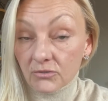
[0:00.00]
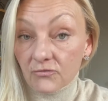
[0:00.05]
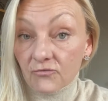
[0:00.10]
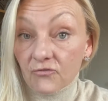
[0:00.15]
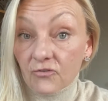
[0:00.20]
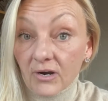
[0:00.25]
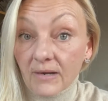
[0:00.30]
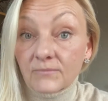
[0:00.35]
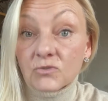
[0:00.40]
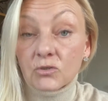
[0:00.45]

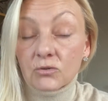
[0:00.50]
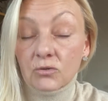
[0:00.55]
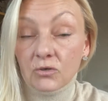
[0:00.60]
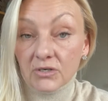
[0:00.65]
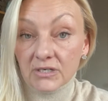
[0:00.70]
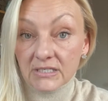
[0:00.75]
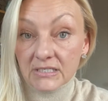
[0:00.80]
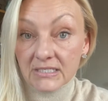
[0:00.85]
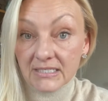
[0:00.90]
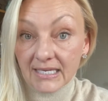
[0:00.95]
from
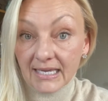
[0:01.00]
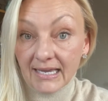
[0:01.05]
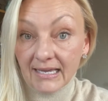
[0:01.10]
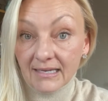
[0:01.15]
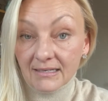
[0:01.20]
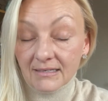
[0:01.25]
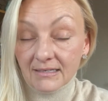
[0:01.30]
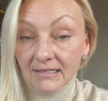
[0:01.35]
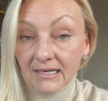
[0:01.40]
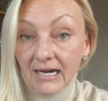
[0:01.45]
Dolores
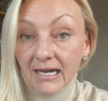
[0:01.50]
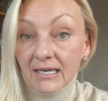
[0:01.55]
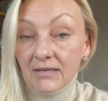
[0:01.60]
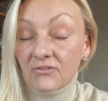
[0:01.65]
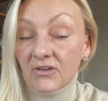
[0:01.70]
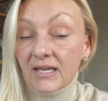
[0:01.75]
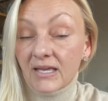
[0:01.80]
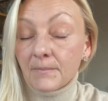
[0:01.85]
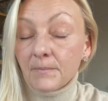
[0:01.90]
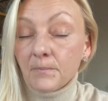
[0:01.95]
Cannon, I have
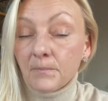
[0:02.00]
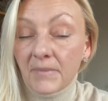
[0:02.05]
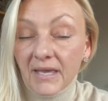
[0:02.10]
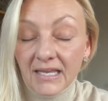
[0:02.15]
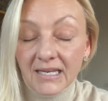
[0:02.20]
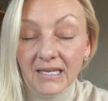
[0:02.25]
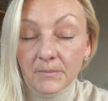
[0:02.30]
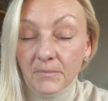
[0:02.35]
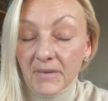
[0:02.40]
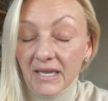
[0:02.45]
had
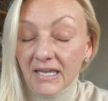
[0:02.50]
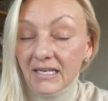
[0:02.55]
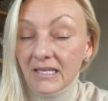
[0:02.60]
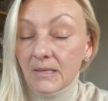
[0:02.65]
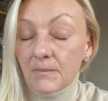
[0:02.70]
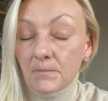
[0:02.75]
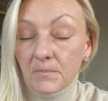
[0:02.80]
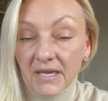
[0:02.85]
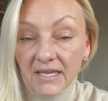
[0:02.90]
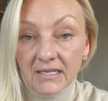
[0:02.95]
many, many,
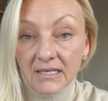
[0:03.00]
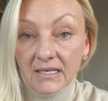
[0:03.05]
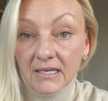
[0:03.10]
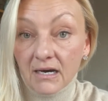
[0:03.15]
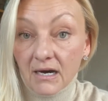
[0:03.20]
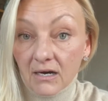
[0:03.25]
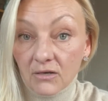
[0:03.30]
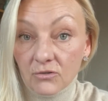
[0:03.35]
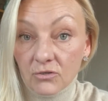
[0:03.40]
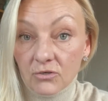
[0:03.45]
many
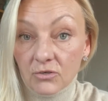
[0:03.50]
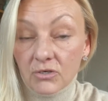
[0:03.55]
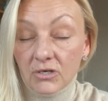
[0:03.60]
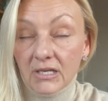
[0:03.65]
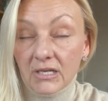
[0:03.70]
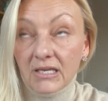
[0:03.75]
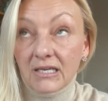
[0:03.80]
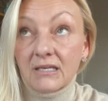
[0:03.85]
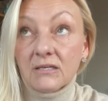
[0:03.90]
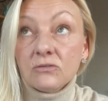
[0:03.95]
other
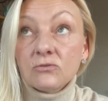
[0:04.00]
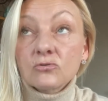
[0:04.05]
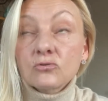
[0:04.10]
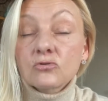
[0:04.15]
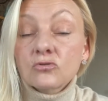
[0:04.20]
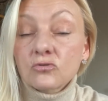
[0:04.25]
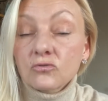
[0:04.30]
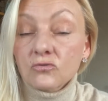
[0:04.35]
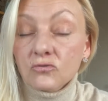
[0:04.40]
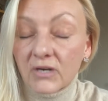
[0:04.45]

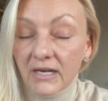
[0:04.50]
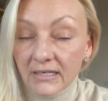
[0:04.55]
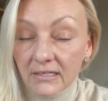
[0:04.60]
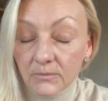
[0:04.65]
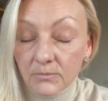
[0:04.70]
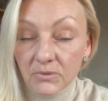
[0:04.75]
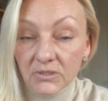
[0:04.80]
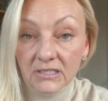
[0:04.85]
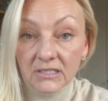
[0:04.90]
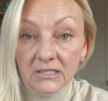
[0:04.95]

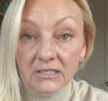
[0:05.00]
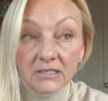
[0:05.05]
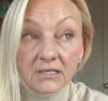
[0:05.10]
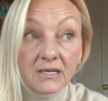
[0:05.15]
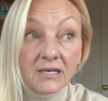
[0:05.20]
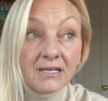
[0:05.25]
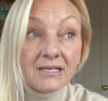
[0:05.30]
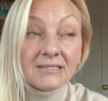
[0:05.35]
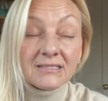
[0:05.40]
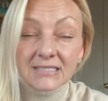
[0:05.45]
incredibly
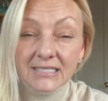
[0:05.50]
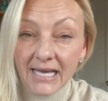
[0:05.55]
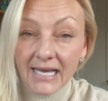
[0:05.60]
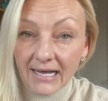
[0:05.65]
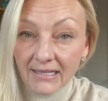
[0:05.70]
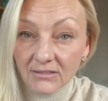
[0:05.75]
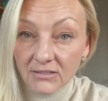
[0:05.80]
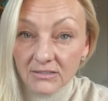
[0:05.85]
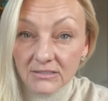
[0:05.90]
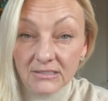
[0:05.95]

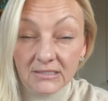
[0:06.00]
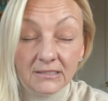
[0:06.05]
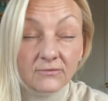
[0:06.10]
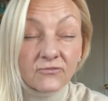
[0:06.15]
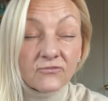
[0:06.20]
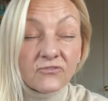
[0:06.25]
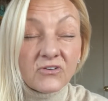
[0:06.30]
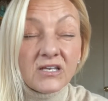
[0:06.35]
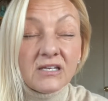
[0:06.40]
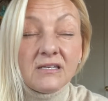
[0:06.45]
talented,
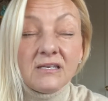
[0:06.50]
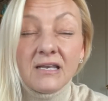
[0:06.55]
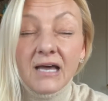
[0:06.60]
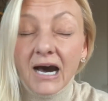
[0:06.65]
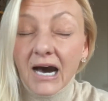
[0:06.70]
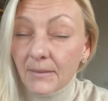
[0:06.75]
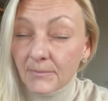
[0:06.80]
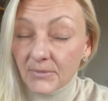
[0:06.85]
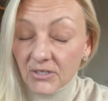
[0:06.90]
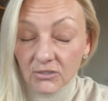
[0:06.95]

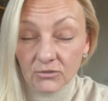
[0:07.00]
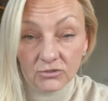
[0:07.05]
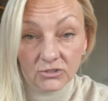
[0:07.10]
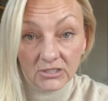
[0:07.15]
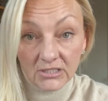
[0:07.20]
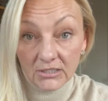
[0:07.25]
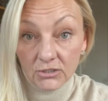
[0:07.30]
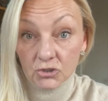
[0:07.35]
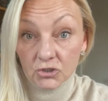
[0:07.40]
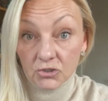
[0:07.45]
phenomenal
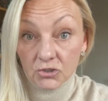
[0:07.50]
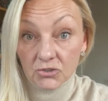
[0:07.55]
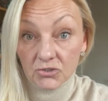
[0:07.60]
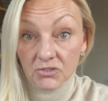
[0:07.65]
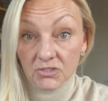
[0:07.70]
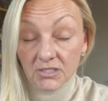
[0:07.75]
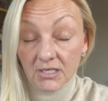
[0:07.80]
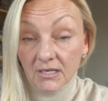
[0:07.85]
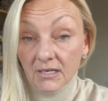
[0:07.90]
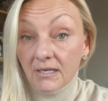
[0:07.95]

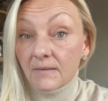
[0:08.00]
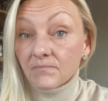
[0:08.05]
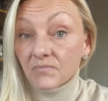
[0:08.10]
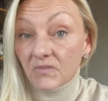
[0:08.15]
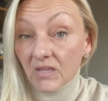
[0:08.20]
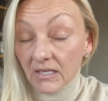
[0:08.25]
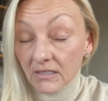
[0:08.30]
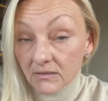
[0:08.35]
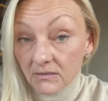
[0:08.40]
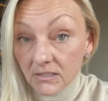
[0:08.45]
teachers
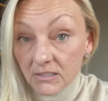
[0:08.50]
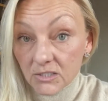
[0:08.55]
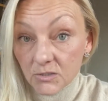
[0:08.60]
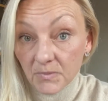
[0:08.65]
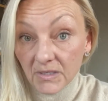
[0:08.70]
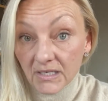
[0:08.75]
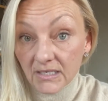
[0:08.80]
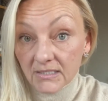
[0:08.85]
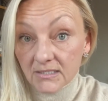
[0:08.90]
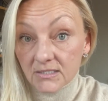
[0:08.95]
in the
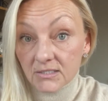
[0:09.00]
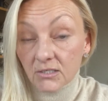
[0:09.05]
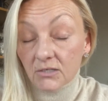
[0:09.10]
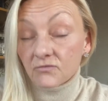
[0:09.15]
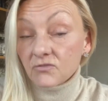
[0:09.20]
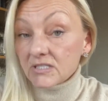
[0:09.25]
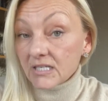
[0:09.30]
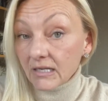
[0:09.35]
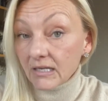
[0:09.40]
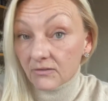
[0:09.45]
space of
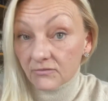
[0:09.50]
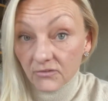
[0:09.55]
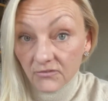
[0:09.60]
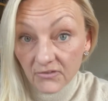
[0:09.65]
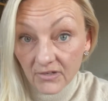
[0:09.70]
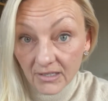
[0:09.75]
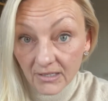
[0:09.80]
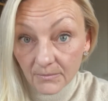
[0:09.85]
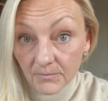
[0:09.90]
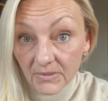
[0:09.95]

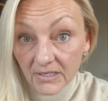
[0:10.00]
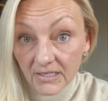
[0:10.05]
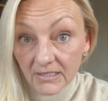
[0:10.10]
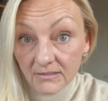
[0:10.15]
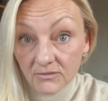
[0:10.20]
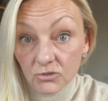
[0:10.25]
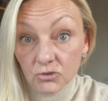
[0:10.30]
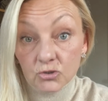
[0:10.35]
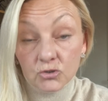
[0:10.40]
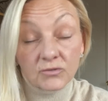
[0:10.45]

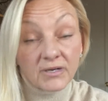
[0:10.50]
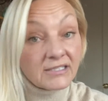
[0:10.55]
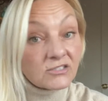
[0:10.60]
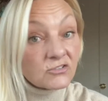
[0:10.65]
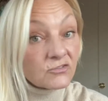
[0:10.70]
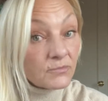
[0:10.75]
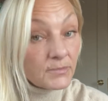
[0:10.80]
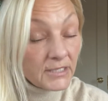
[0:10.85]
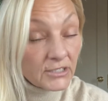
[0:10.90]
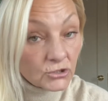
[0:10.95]
self-development,
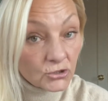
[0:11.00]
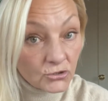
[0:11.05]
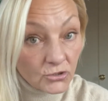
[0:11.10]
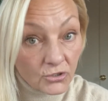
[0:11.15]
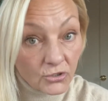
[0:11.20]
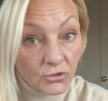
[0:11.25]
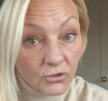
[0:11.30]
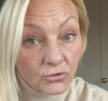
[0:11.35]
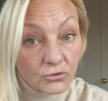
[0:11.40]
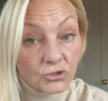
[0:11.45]
transformational
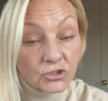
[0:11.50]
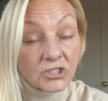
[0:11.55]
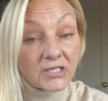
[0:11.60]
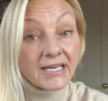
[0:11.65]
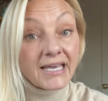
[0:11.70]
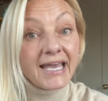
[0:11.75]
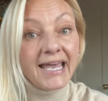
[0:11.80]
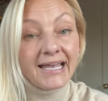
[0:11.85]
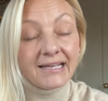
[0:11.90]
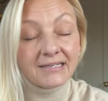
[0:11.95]

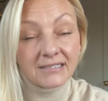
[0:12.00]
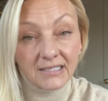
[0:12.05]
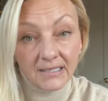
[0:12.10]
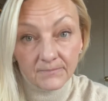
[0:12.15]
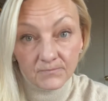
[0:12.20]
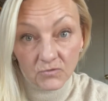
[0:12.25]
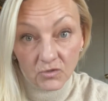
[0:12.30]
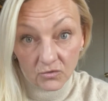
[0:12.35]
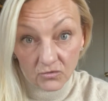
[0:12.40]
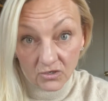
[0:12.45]
coaching, and
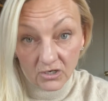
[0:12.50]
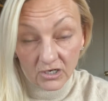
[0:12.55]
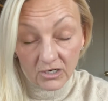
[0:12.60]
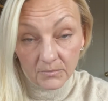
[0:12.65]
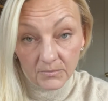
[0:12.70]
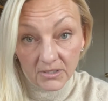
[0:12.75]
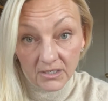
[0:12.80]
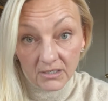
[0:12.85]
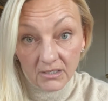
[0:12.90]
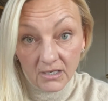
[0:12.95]

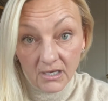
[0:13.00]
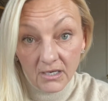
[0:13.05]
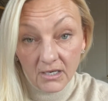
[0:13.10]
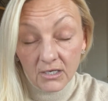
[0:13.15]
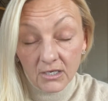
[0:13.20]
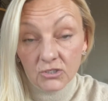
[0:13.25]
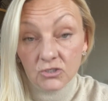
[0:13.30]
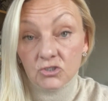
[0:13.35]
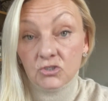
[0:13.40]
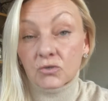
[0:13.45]
hypnotherapy.
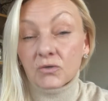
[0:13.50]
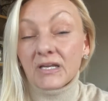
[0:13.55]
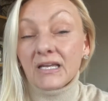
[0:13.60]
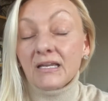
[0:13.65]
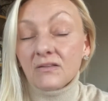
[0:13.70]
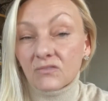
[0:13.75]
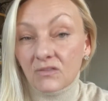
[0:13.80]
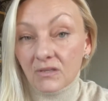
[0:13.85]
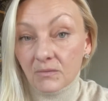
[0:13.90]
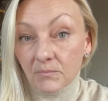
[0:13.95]
So
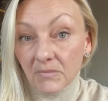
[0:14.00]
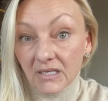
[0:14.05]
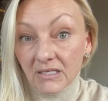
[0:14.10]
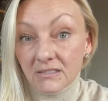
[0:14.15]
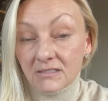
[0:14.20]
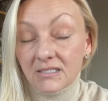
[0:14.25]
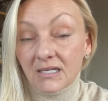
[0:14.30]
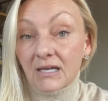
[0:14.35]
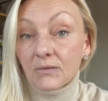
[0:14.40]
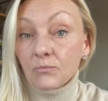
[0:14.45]
in the
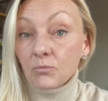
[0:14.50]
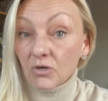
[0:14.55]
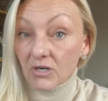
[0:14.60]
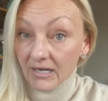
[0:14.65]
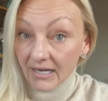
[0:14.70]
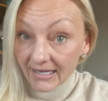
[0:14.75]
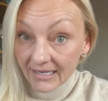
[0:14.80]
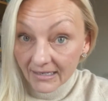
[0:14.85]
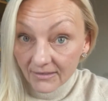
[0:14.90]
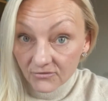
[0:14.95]
meantime, what
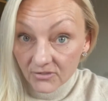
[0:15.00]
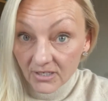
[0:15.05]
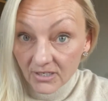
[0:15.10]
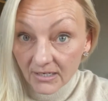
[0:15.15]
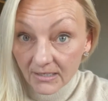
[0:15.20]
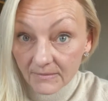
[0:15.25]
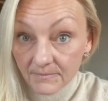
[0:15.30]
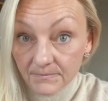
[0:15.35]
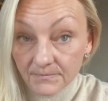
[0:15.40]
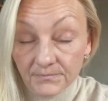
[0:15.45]
I have
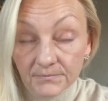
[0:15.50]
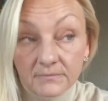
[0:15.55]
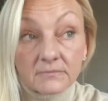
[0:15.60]
done,